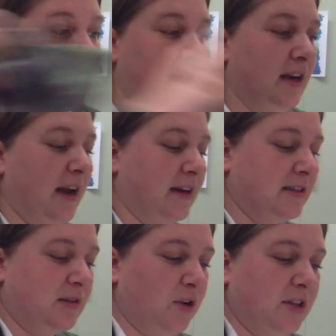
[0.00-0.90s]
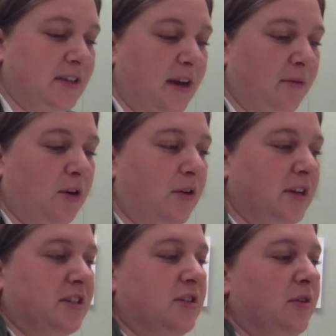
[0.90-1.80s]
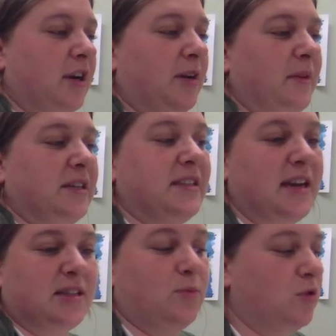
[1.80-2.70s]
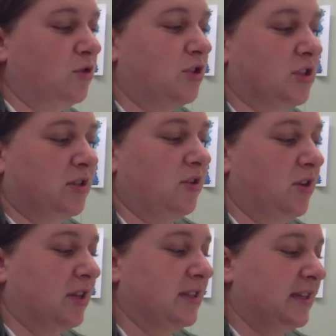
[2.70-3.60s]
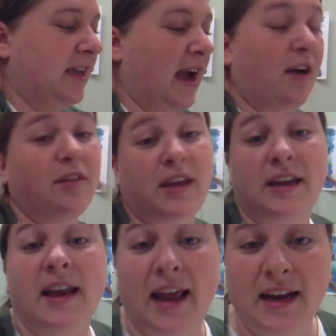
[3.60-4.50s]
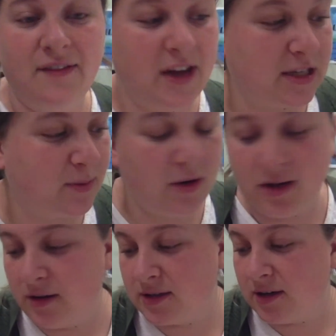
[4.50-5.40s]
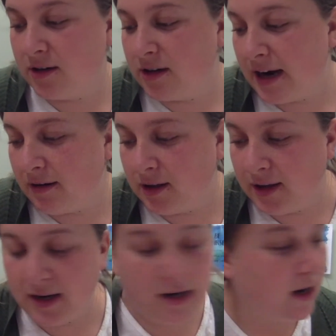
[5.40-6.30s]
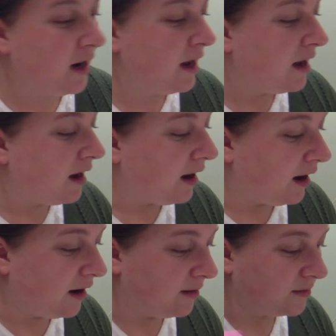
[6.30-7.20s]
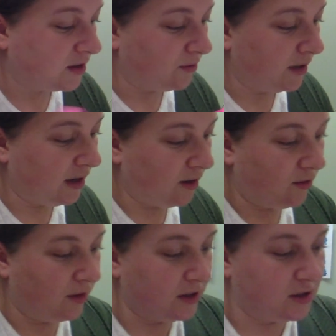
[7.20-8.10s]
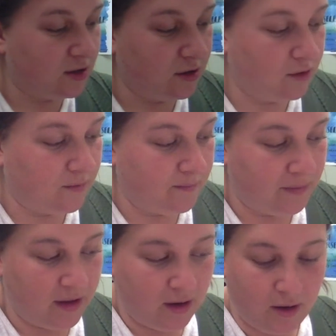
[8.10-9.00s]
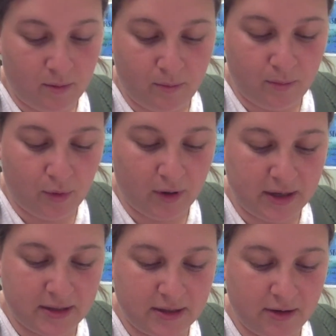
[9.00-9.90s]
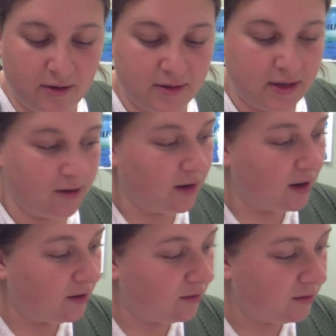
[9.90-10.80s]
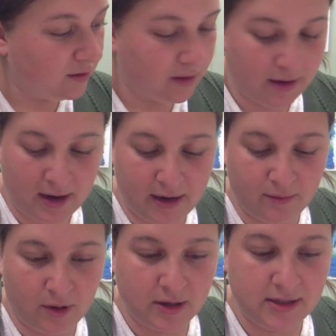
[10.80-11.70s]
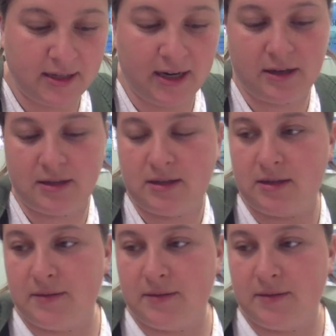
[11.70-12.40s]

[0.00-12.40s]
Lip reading: The next ones that we're going to do are going to be decimals, just so you can see how the negative exponent looks on your calculator. So we are going to do 0.00916.